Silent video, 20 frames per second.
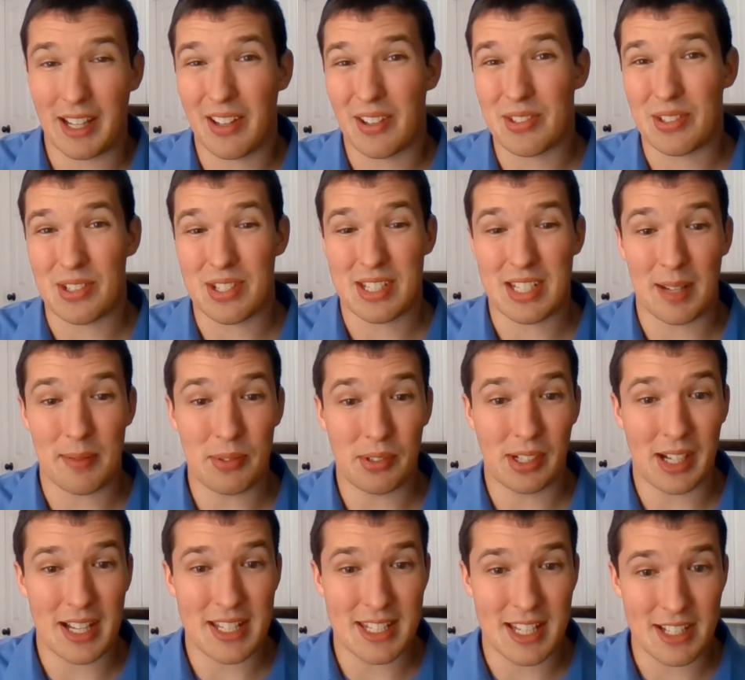They can also
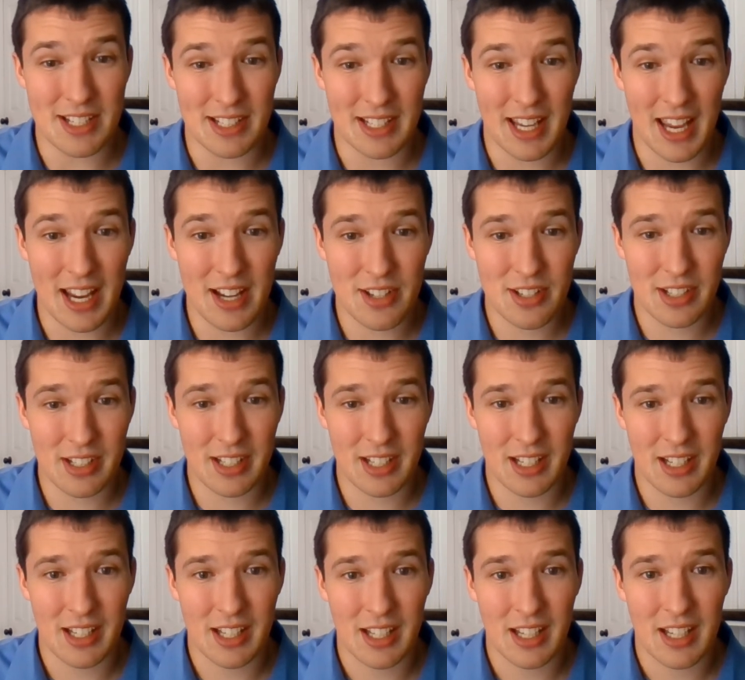subsidize education.